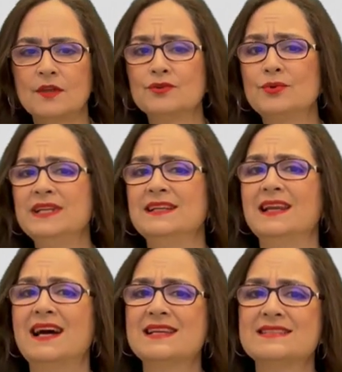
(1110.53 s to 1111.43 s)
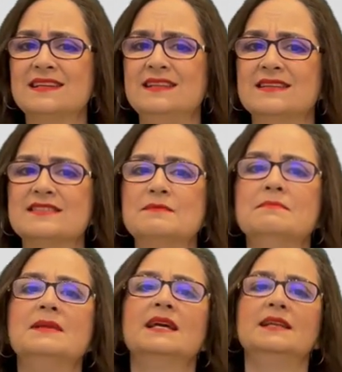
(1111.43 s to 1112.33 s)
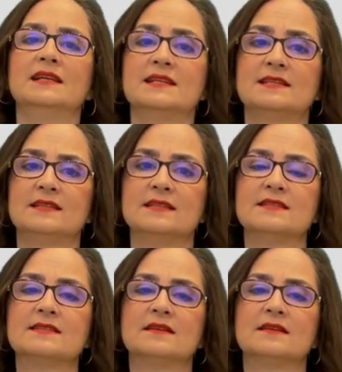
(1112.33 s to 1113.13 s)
During the last 10 years, many anesthetists